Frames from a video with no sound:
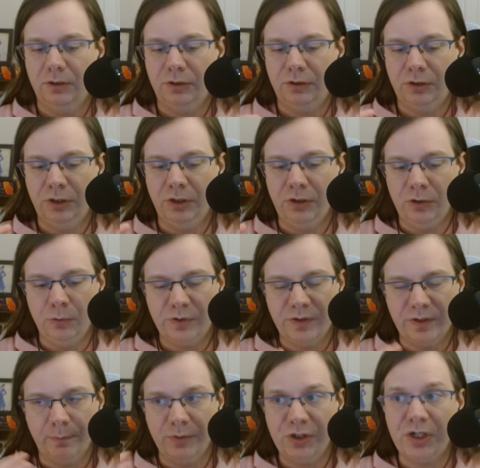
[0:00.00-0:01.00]
to do
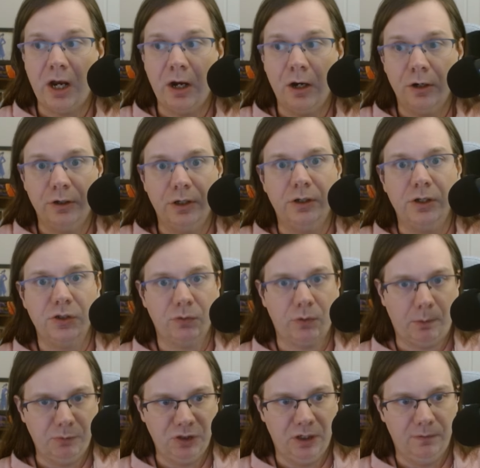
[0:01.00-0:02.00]
some shared
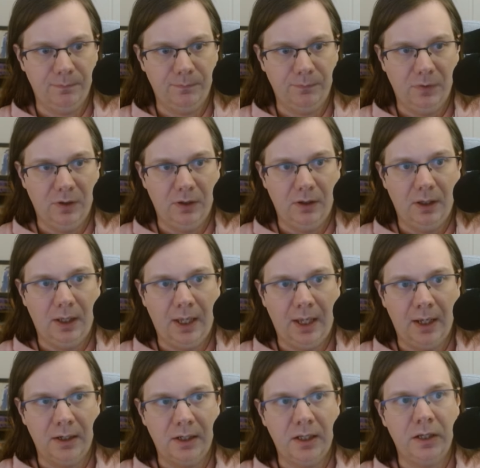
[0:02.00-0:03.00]
description.
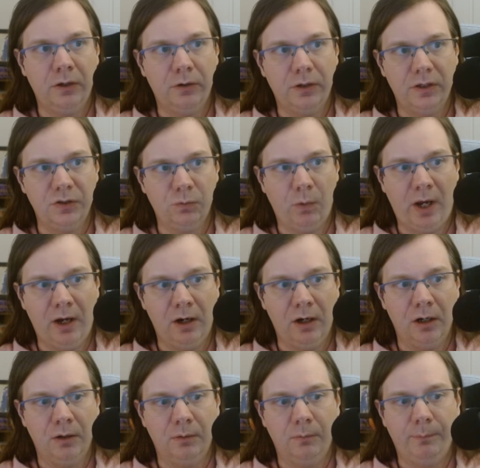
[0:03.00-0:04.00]
And here is
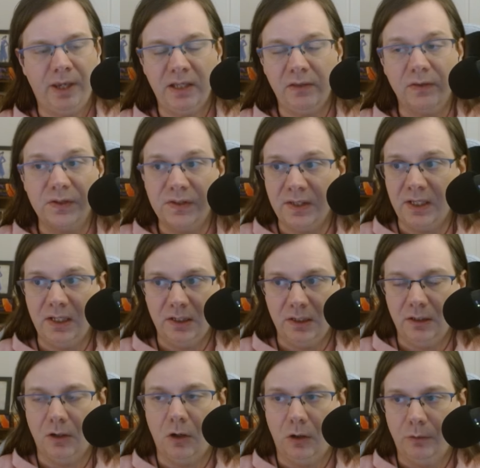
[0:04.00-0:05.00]
where paint the scene
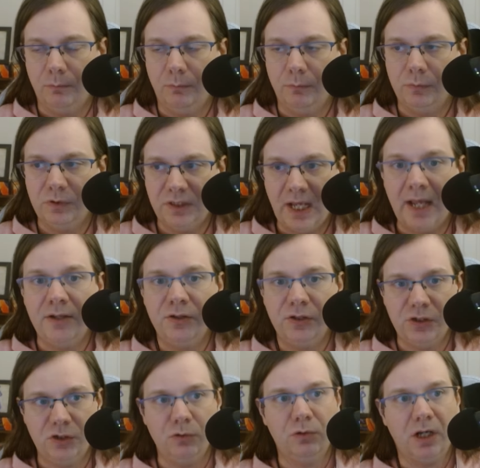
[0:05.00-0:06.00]
tends
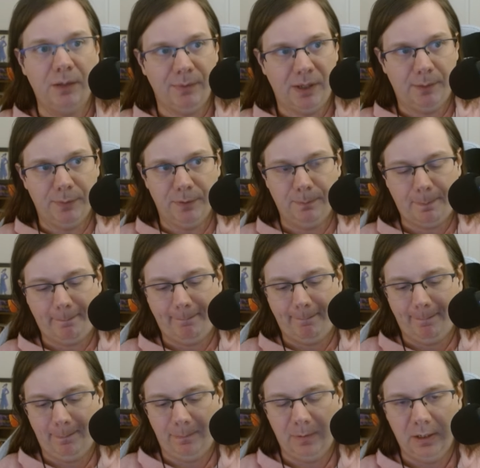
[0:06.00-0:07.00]
to come up.
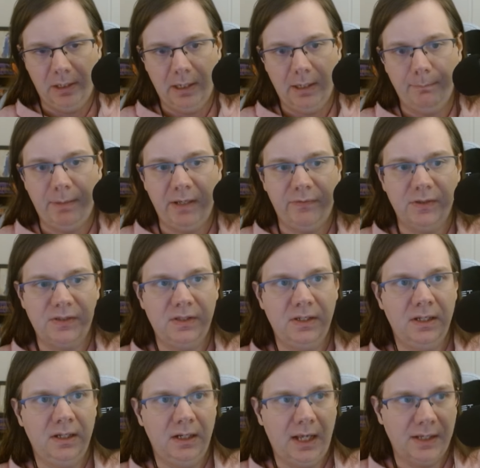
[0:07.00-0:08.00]
Paint the
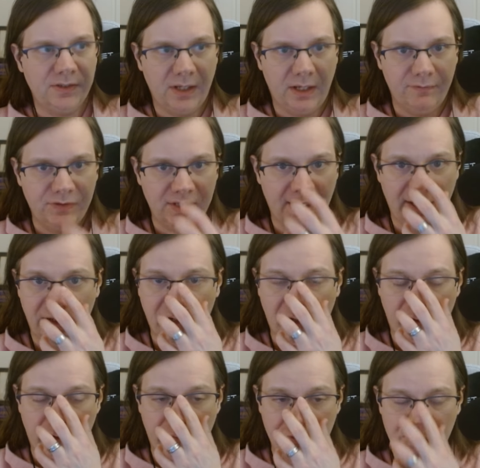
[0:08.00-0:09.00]
scene, as I've said on
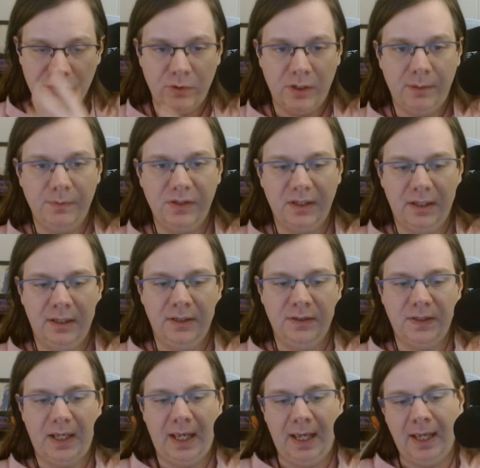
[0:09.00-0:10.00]
other streams, is
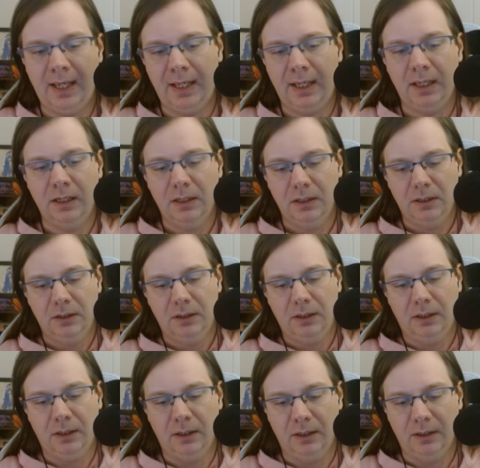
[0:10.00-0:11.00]

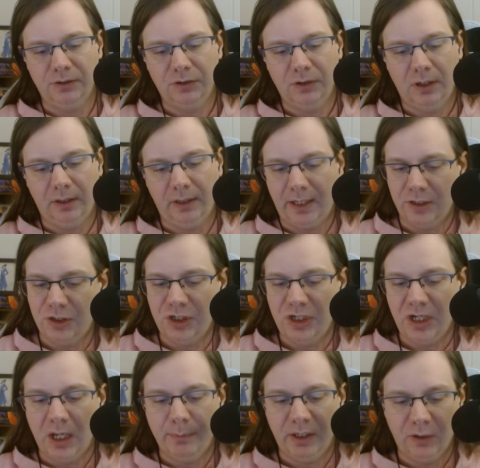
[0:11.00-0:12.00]
like a
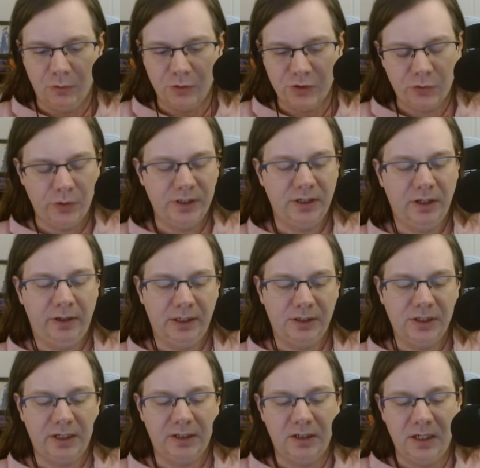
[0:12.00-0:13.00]
GMing or storytelling
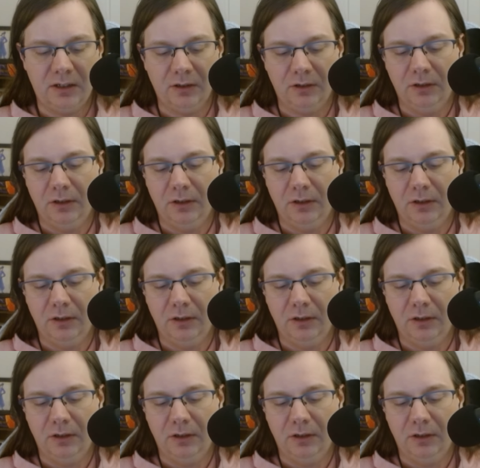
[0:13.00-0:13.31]
technique